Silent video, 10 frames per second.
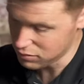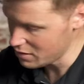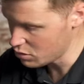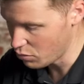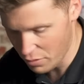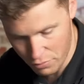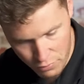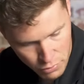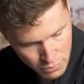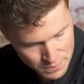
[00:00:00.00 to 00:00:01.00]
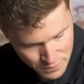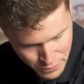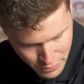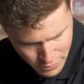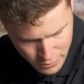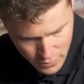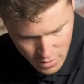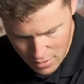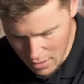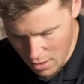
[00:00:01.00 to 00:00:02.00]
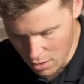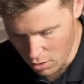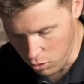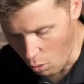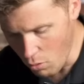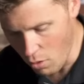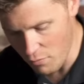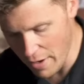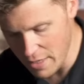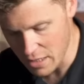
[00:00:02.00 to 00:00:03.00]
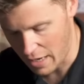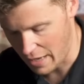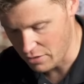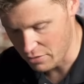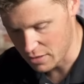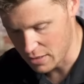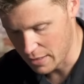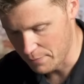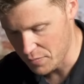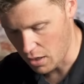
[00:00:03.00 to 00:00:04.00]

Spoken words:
let's talk you through them. Long range accuracy.